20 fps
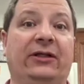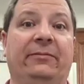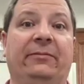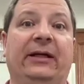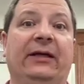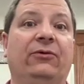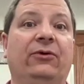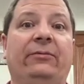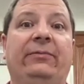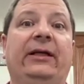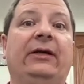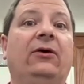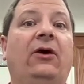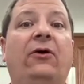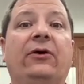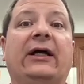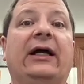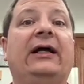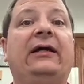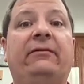to me would be,
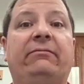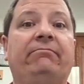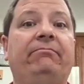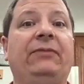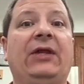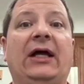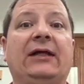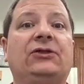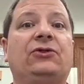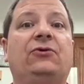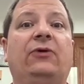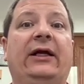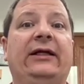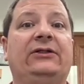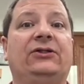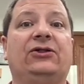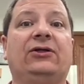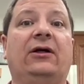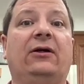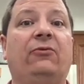okay, that's
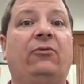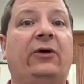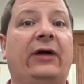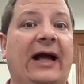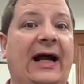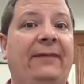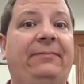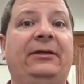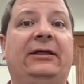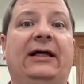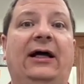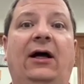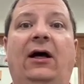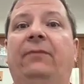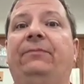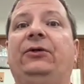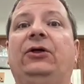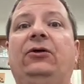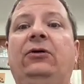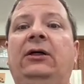great, sir. We're happy to
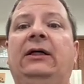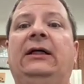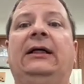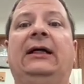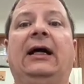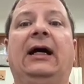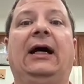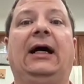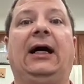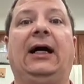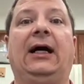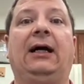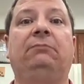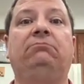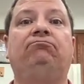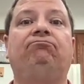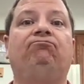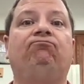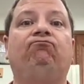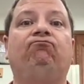help you.
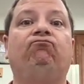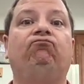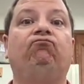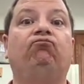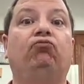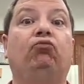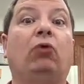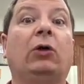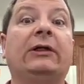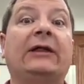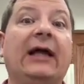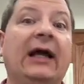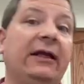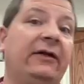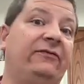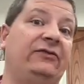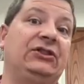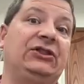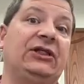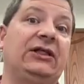What kind
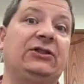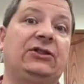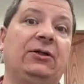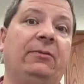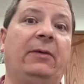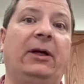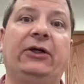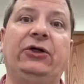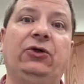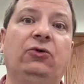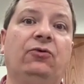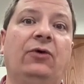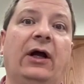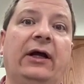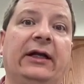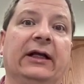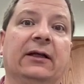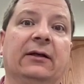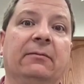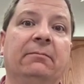of system are you
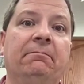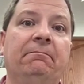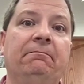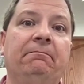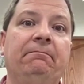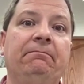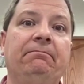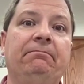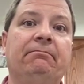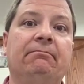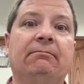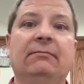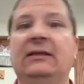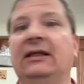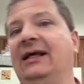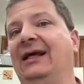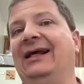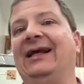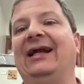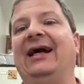running?
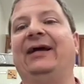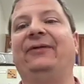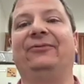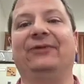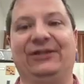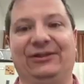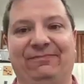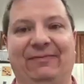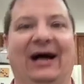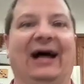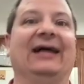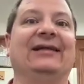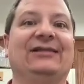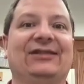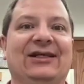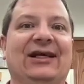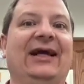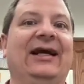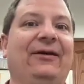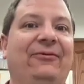And I'd respond
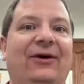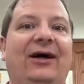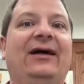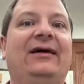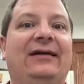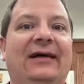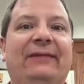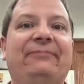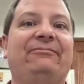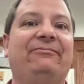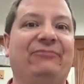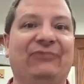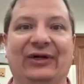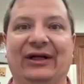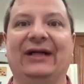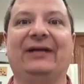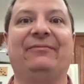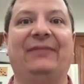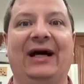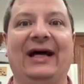saying, well, I'm
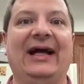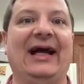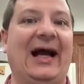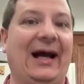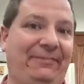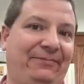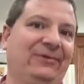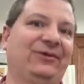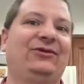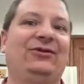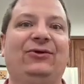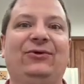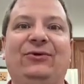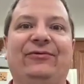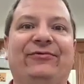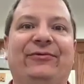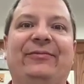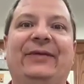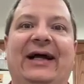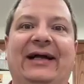running my Apple II
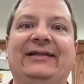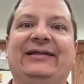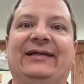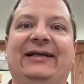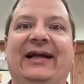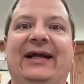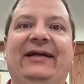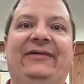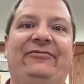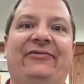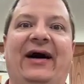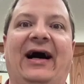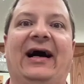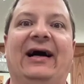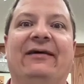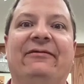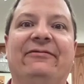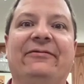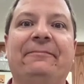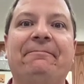from
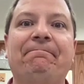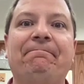1985.